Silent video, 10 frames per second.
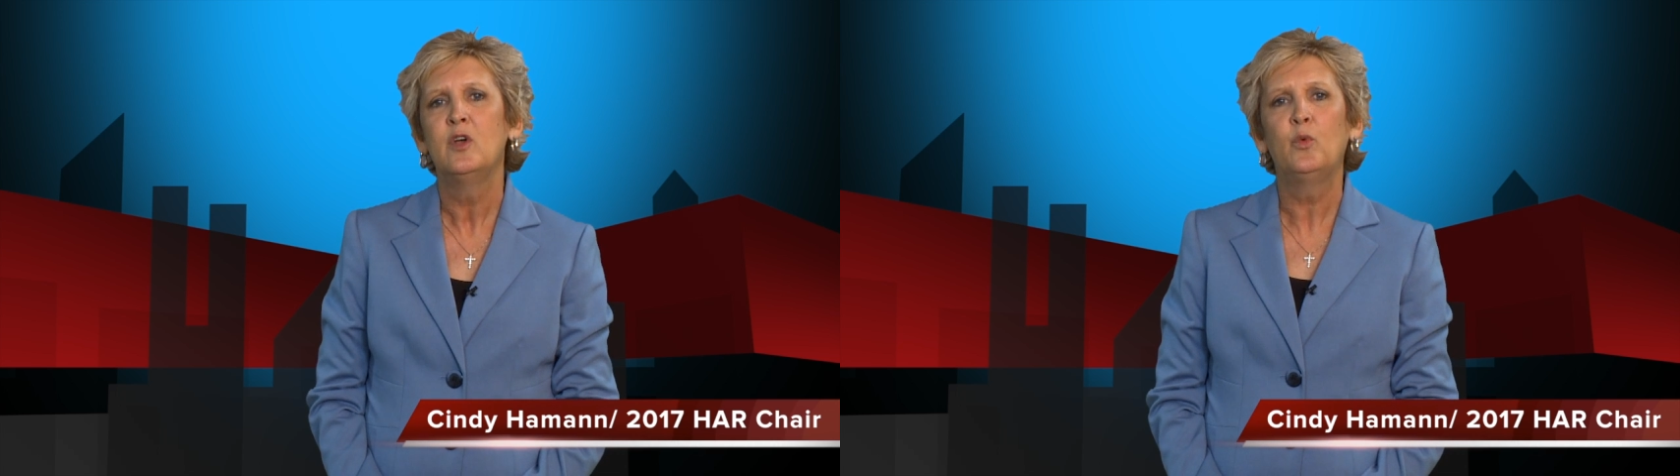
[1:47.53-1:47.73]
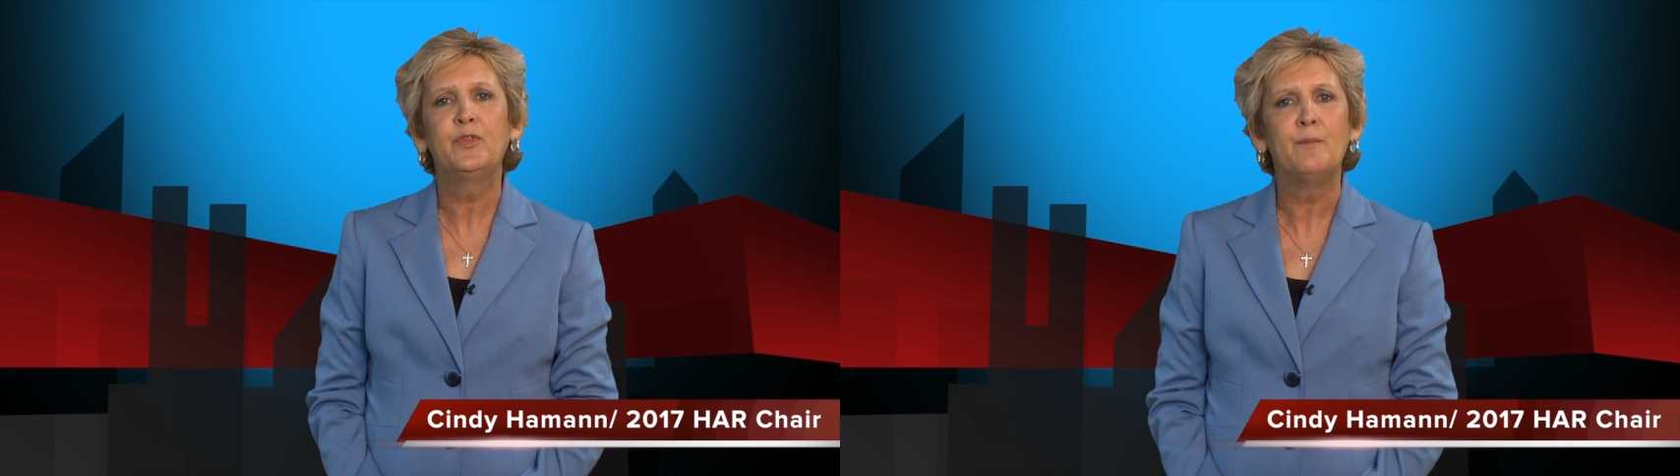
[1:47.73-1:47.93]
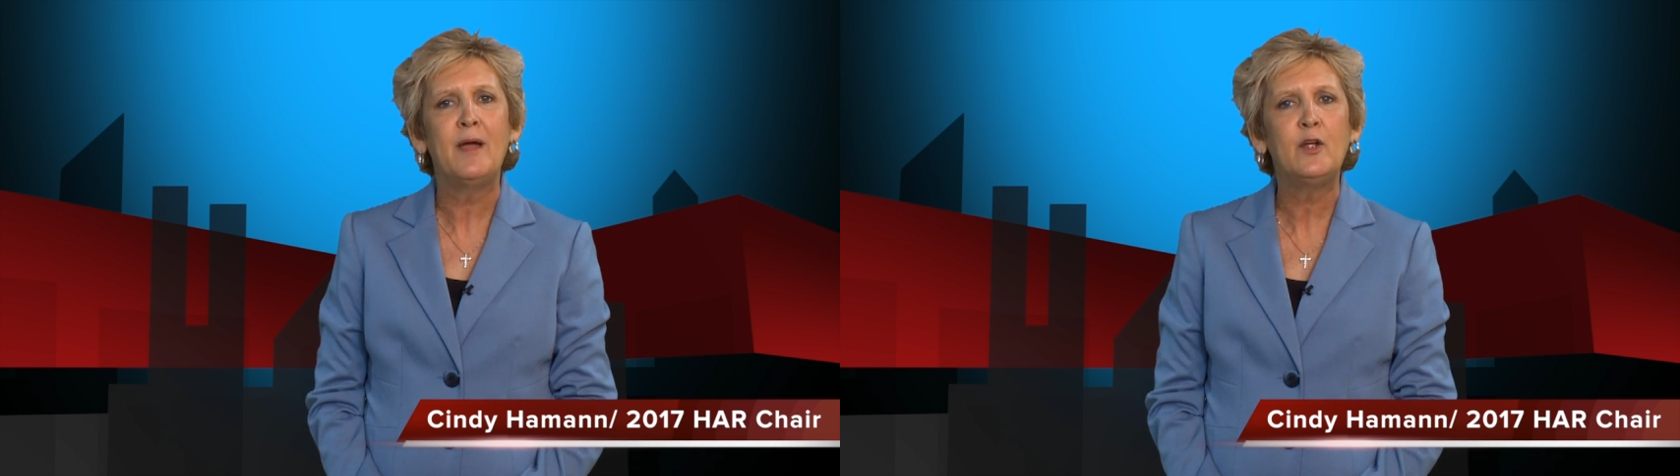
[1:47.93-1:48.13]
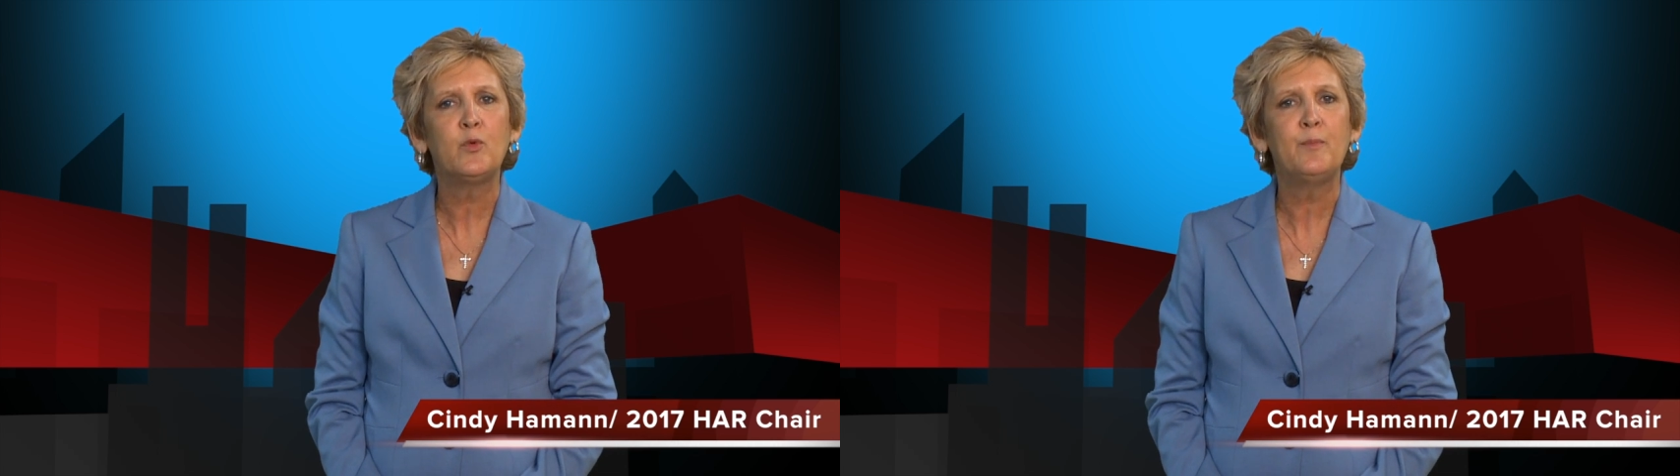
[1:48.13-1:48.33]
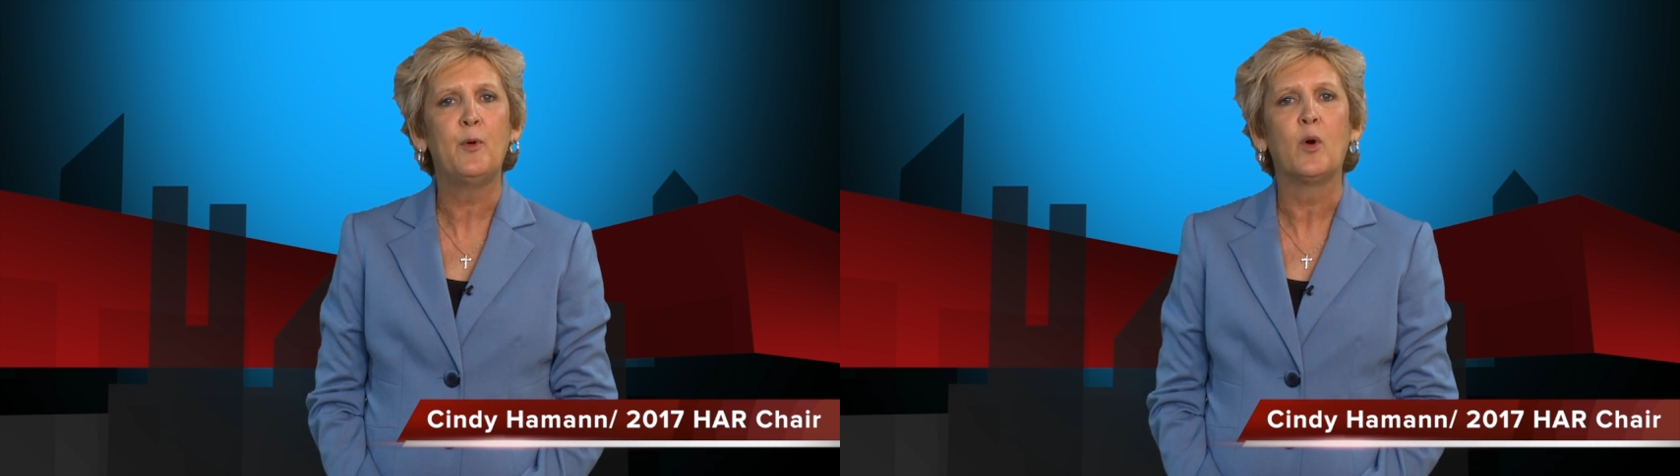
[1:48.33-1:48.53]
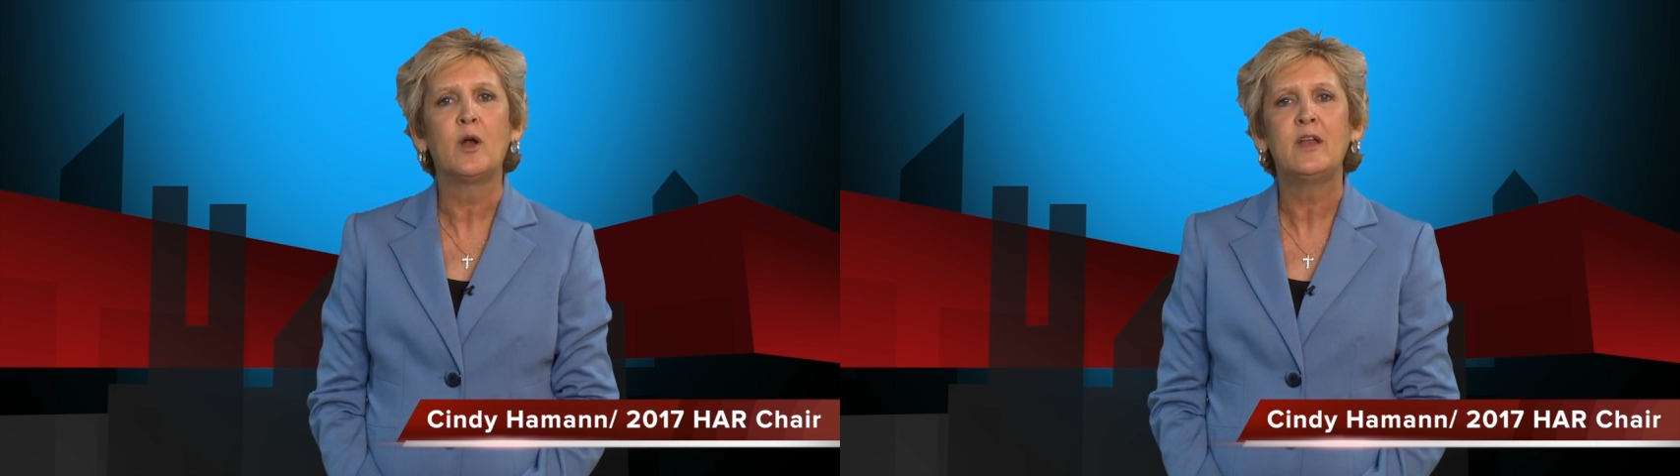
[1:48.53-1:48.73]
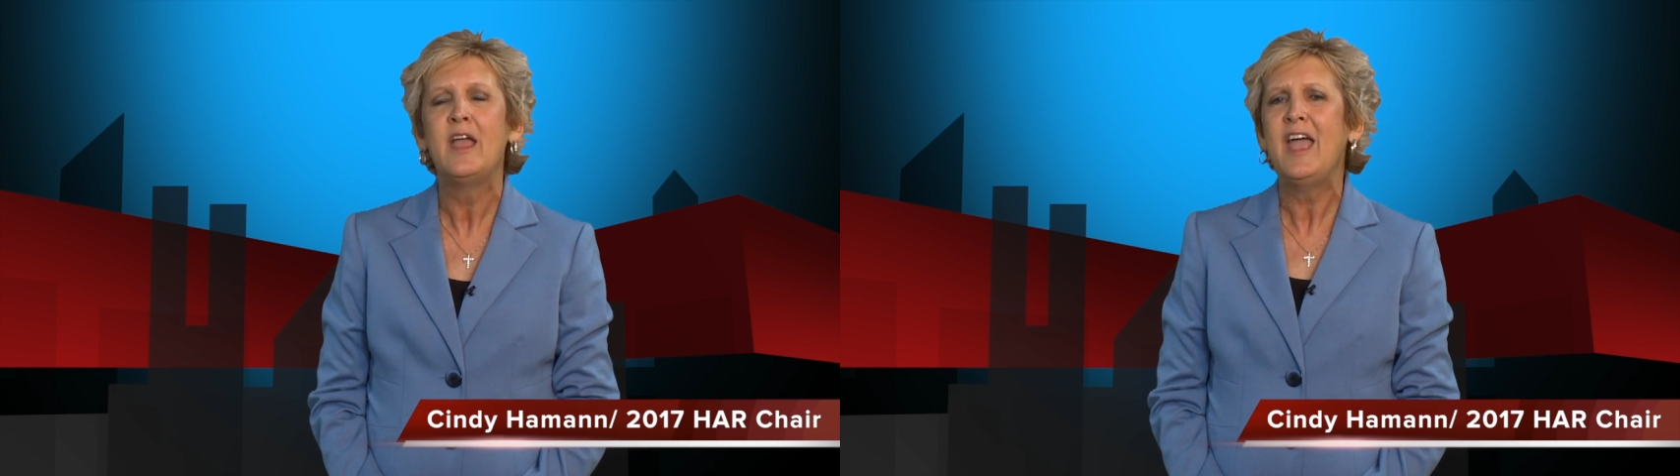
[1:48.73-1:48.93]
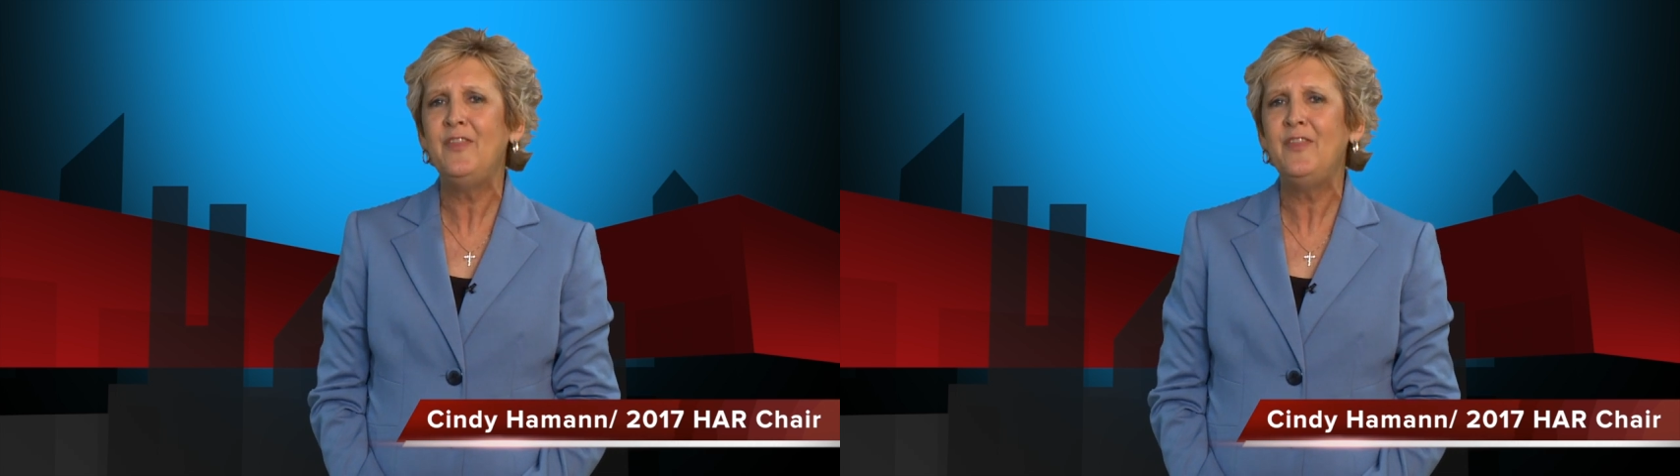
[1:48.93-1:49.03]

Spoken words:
with the May report,